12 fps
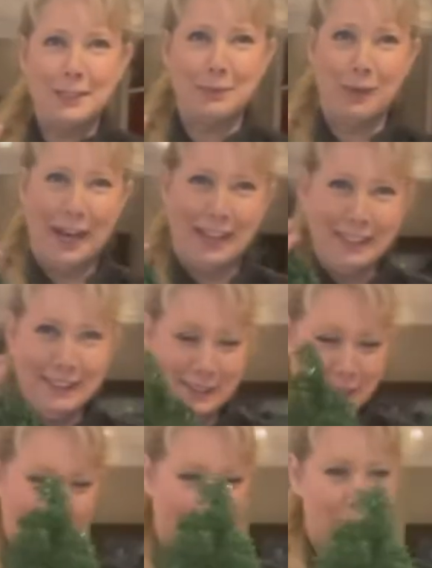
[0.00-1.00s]
well.
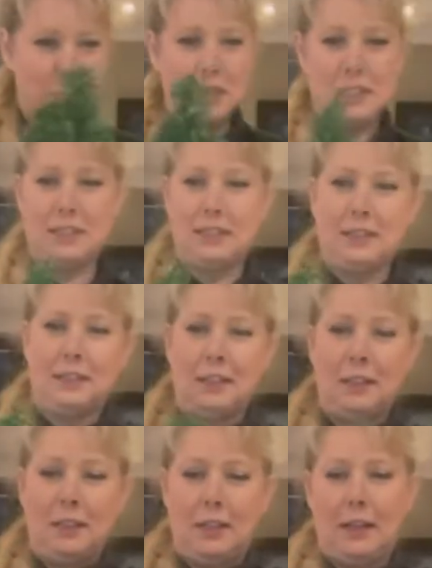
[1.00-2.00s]
It was,
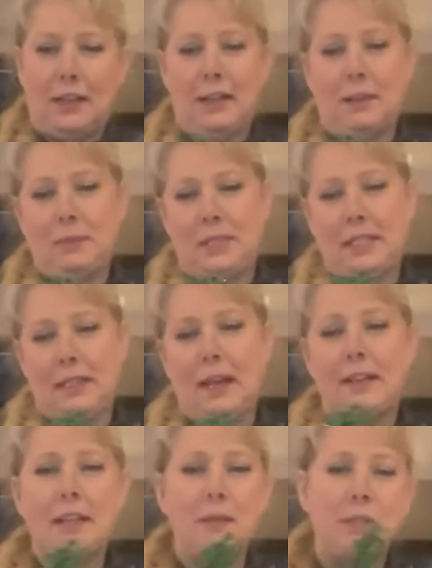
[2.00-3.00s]
let me see, I
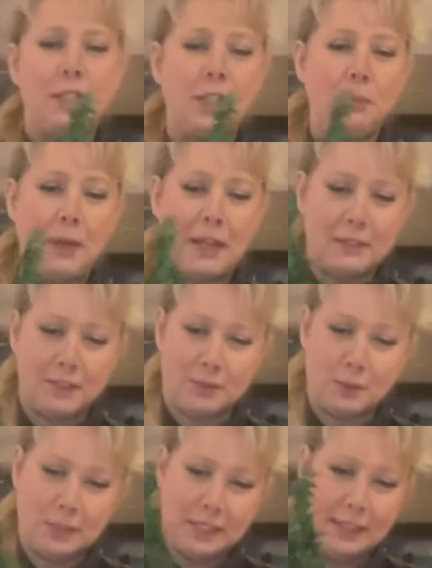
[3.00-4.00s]
think it was
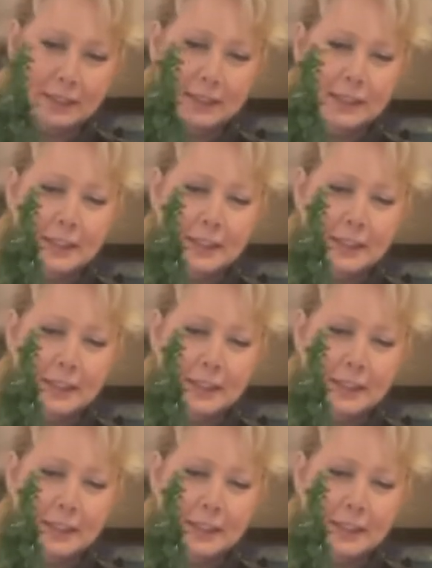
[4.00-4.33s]
£2.49.